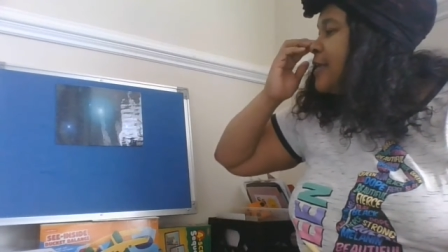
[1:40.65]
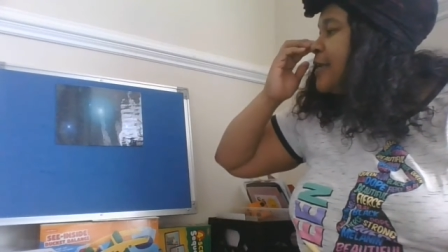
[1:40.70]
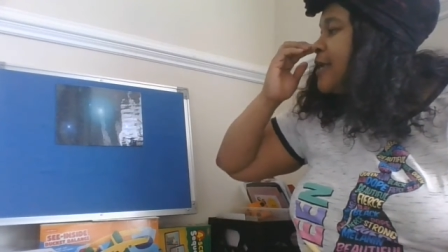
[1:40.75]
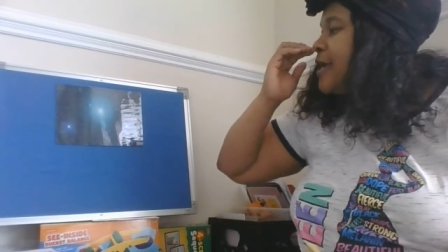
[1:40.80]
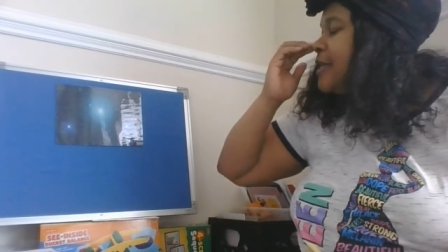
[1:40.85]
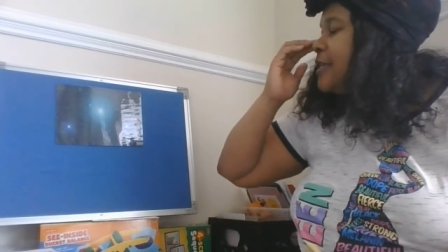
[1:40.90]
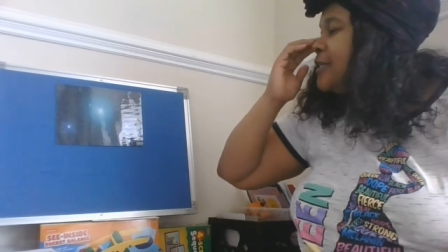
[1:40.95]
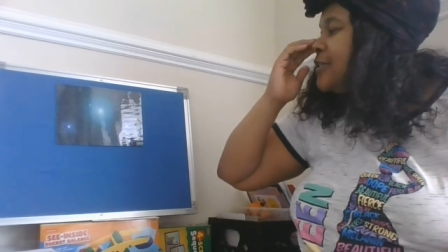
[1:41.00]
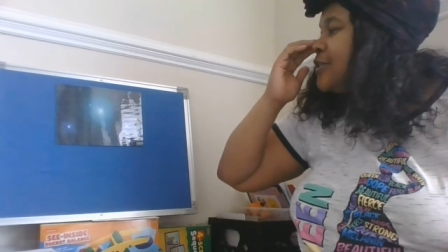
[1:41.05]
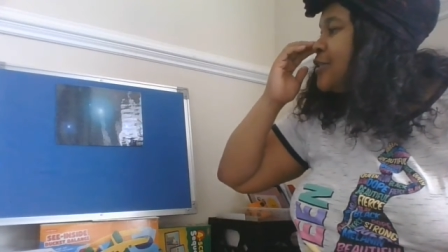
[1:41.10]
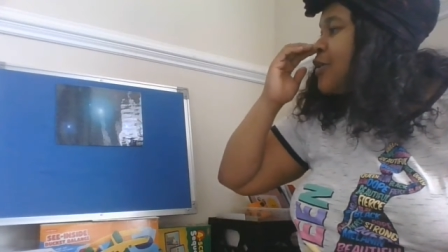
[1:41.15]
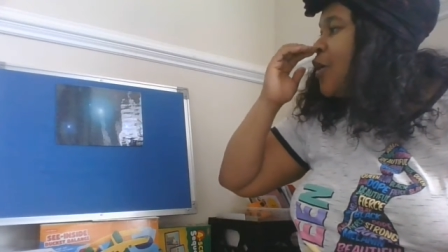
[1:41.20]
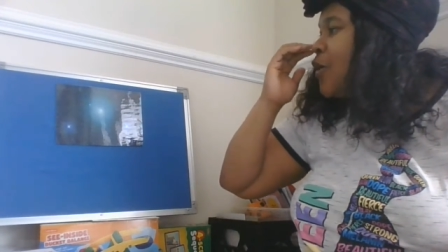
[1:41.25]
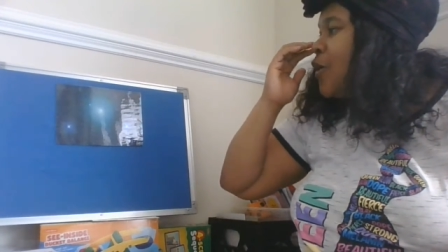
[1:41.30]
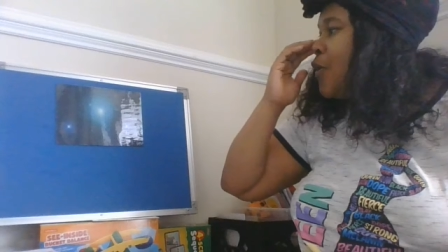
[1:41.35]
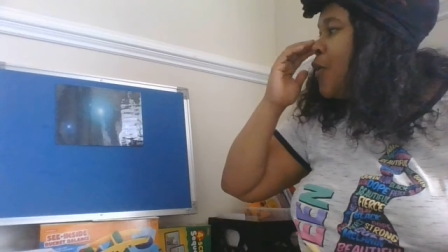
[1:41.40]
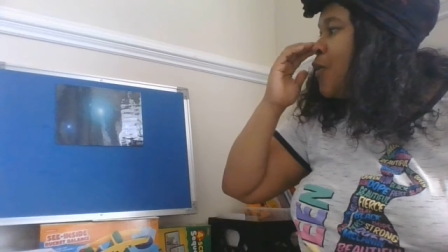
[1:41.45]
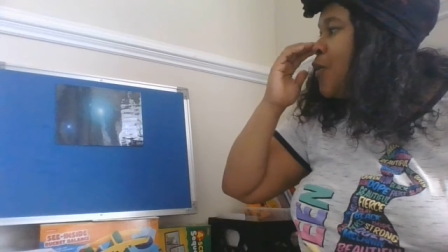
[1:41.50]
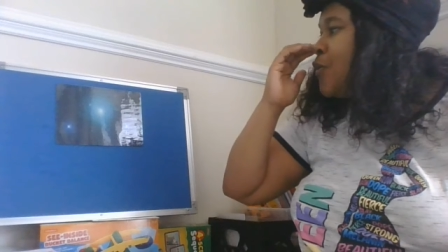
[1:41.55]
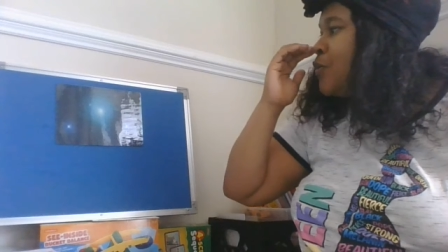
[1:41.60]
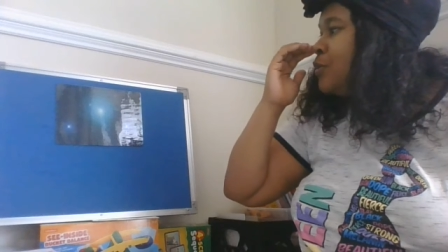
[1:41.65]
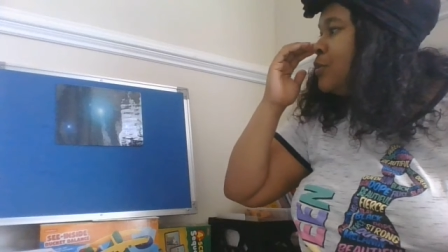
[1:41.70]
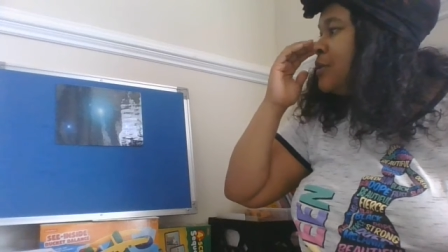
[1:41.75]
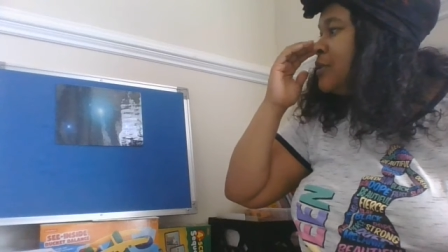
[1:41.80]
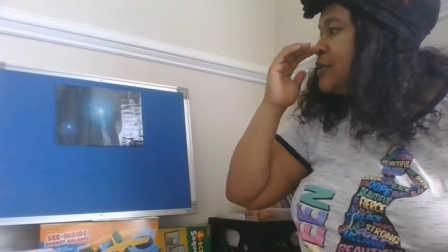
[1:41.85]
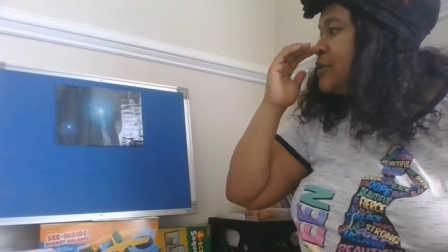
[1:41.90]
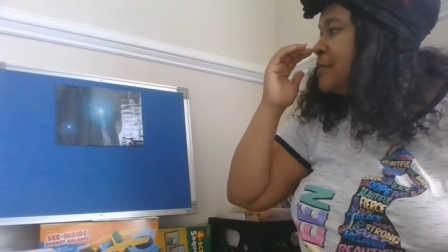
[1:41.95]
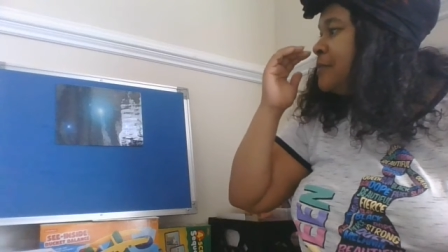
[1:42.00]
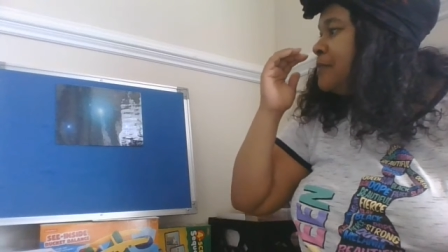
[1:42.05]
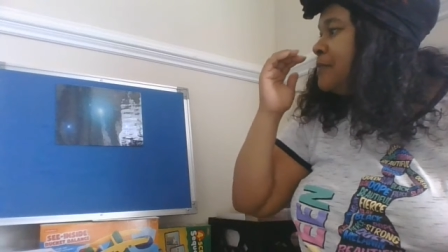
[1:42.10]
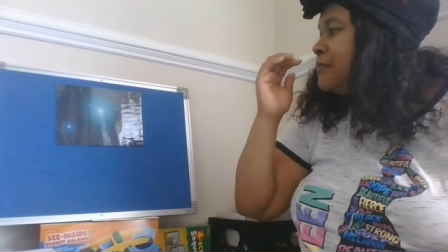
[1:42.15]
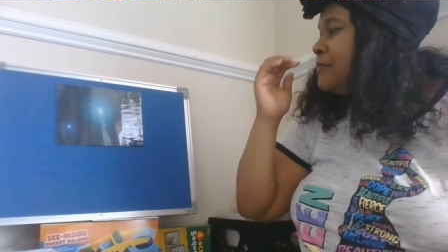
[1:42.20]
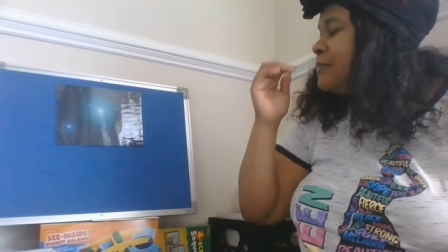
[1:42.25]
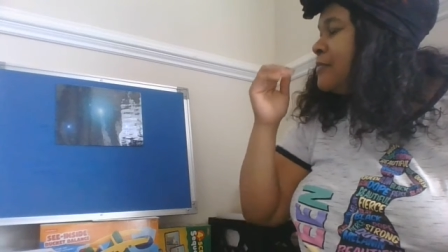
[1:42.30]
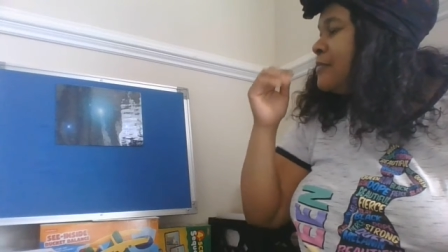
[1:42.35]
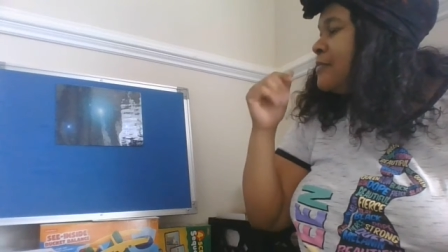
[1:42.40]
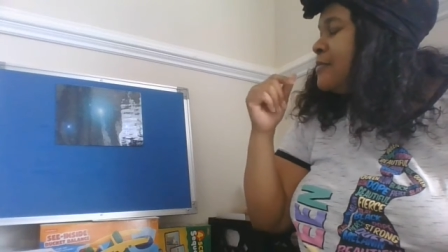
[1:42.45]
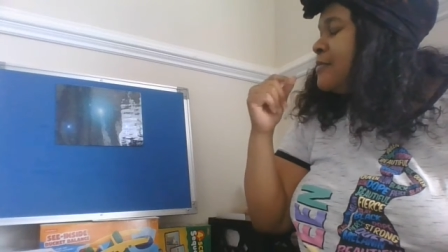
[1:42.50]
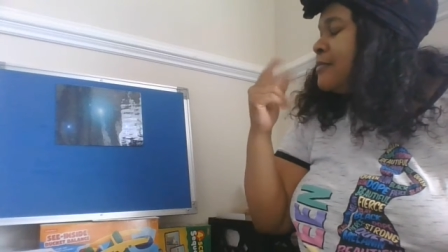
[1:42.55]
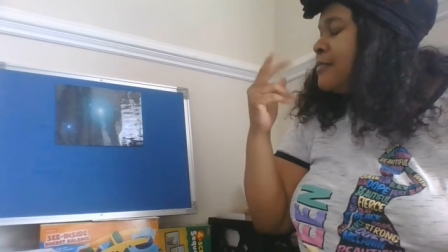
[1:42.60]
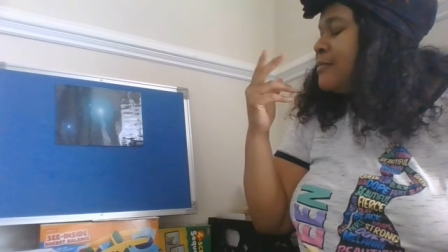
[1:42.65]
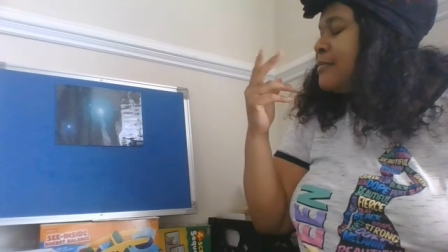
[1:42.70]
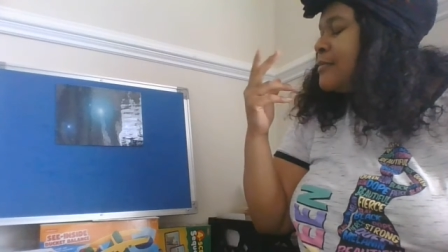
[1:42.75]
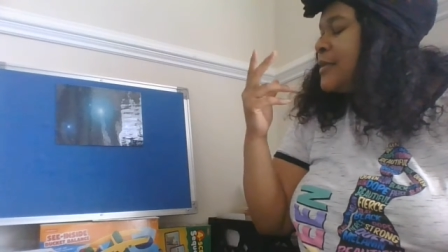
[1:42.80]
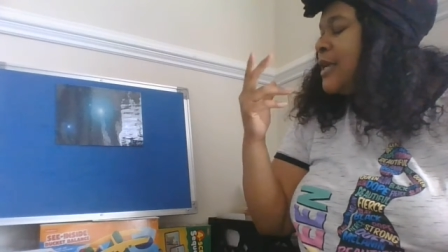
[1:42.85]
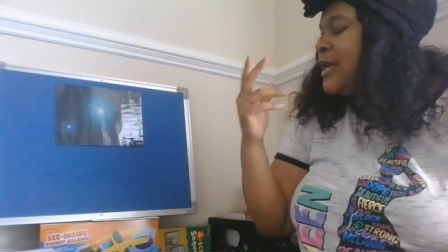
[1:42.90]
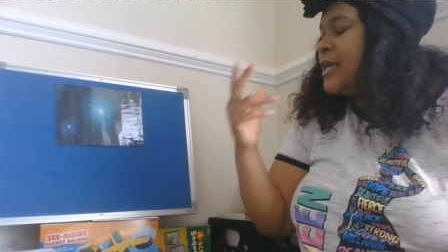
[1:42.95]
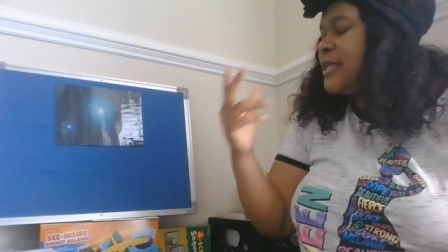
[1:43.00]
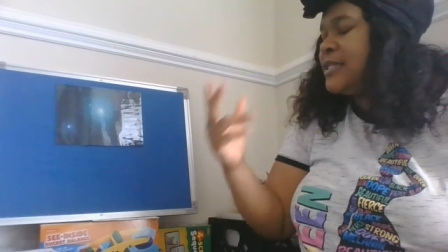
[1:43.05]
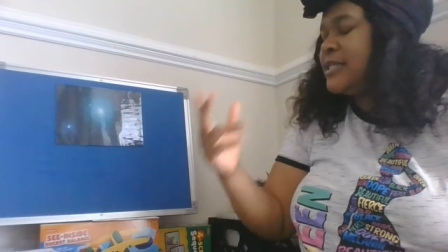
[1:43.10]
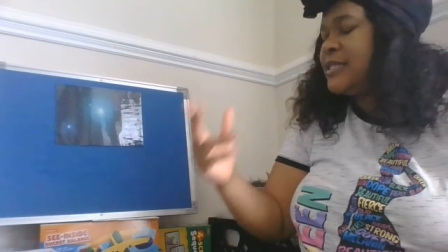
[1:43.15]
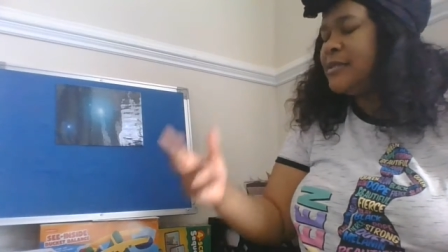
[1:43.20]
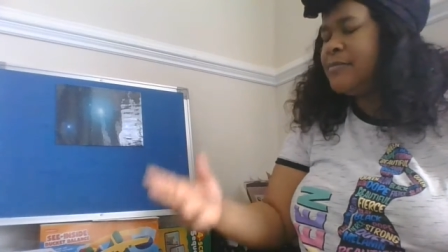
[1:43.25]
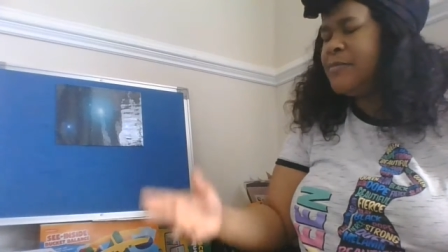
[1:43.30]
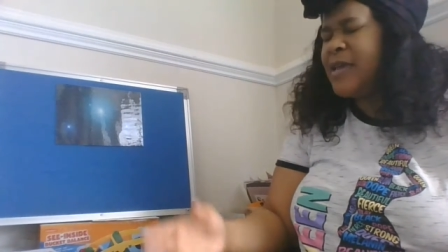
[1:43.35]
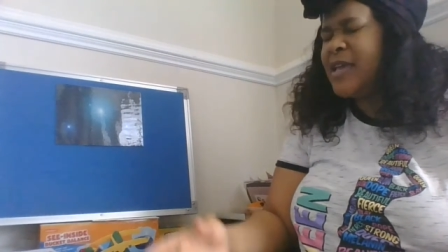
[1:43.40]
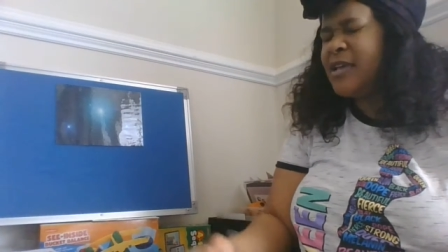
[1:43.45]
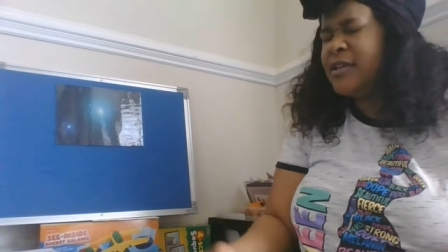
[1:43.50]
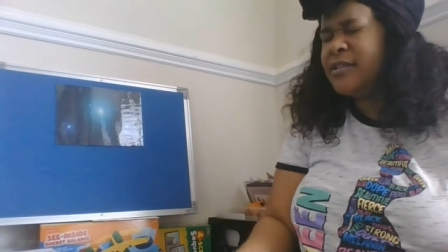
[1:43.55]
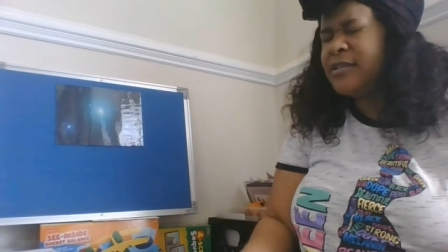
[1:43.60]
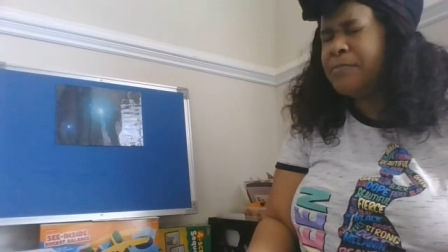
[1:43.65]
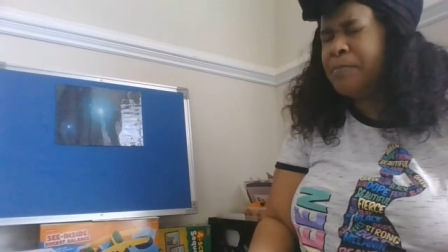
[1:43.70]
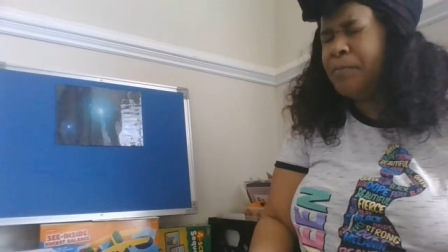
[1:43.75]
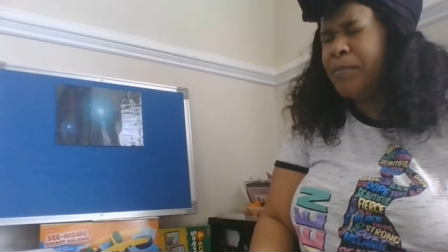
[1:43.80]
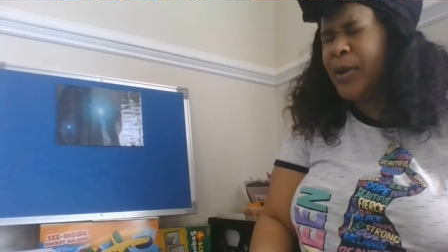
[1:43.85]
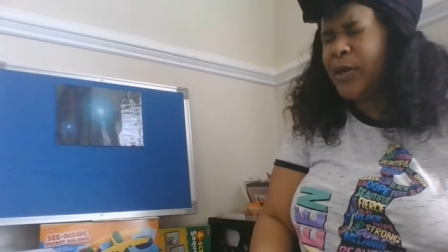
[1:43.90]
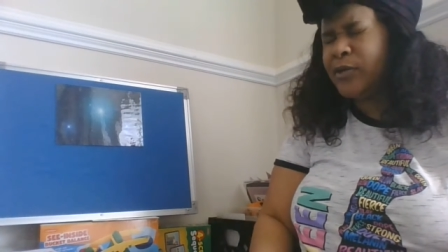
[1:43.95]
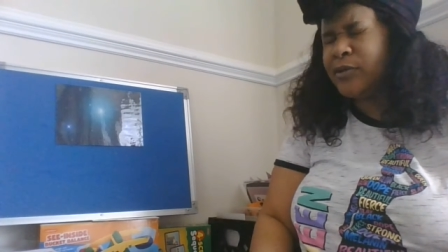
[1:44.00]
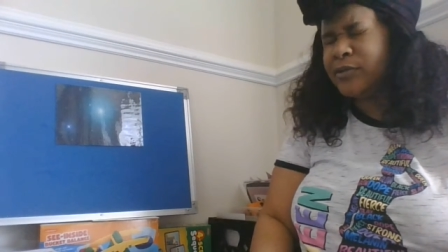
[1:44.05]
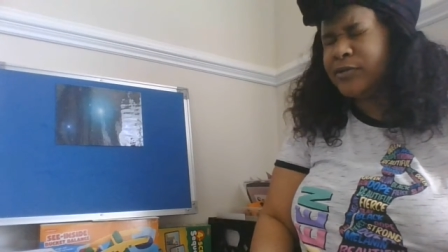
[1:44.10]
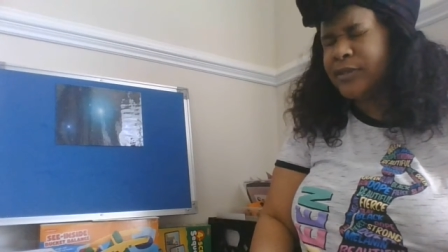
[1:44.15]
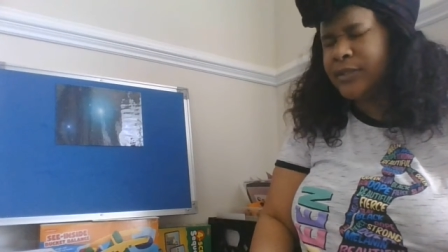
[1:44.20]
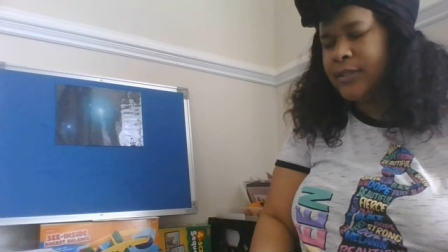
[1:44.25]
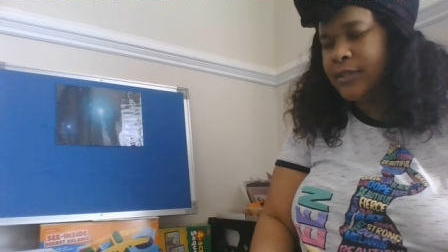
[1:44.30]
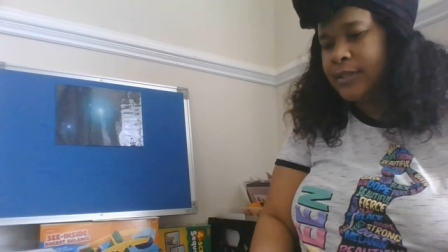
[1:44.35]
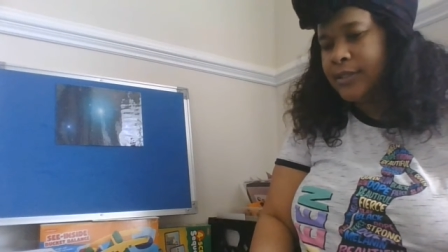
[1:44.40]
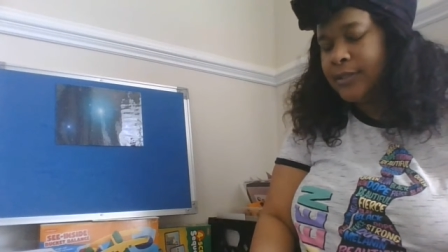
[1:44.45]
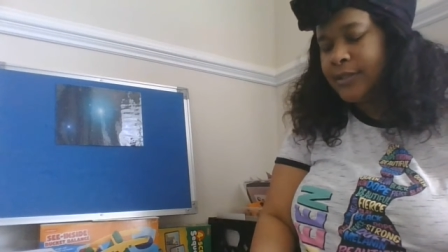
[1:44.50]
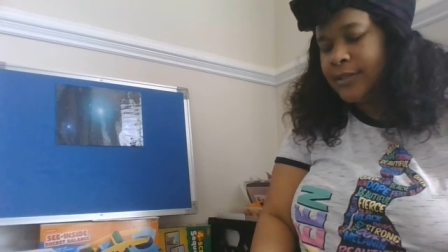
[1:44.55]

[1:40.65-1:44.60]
And it's cold. It smells burnt.